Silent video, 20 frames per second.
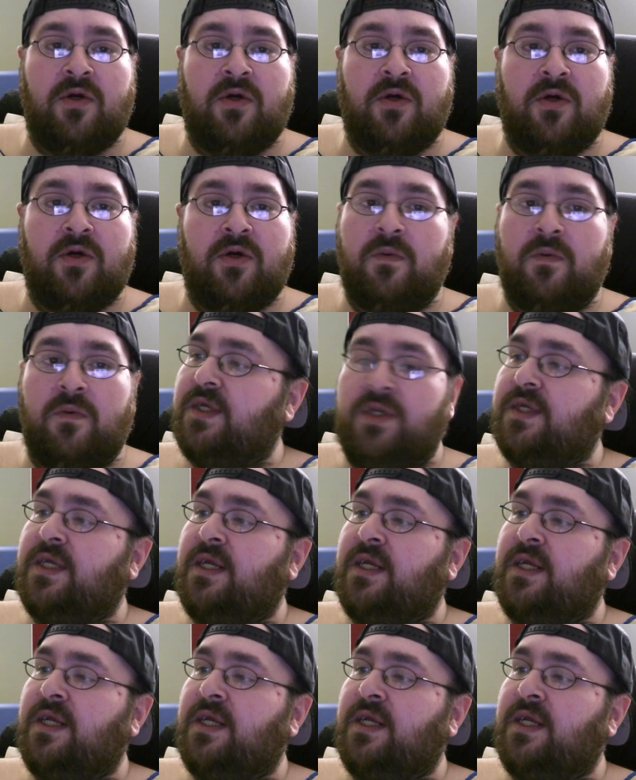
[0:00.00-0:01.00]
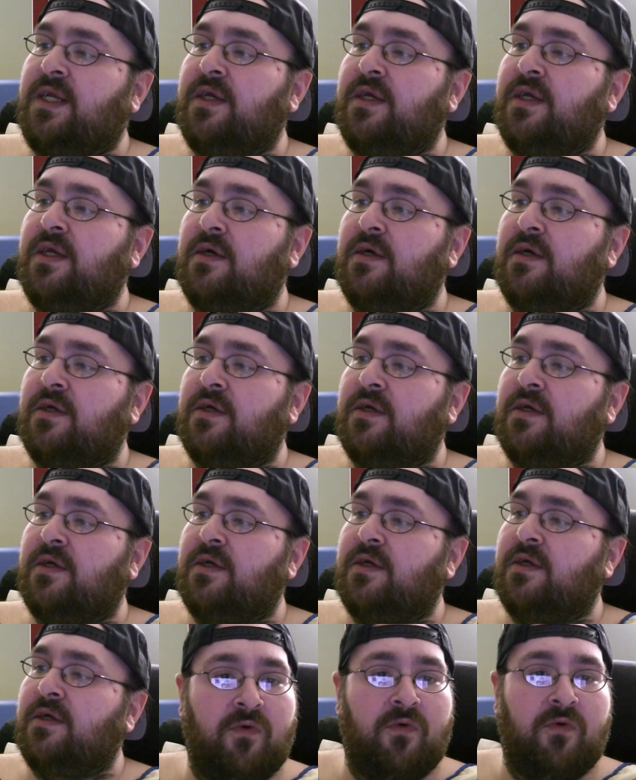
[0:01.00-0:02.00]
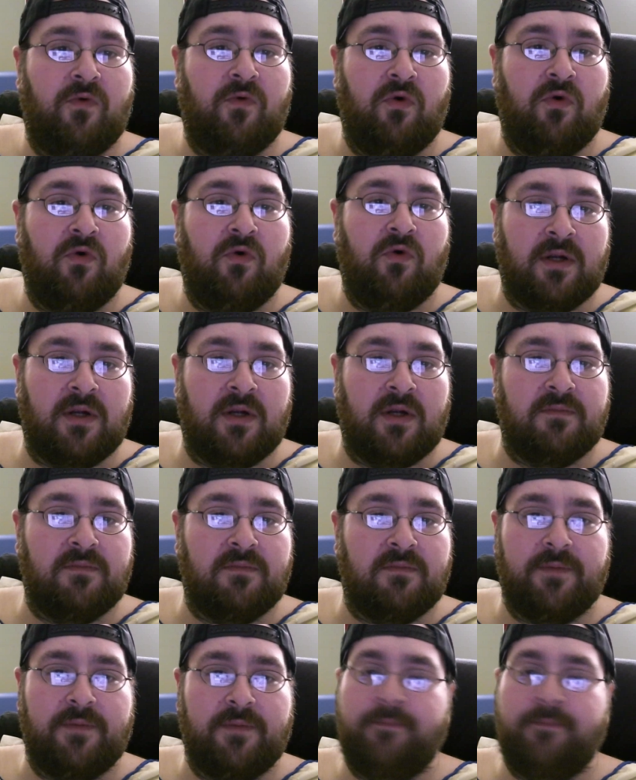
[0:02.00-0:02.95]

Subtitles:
which is at 24 milligrams.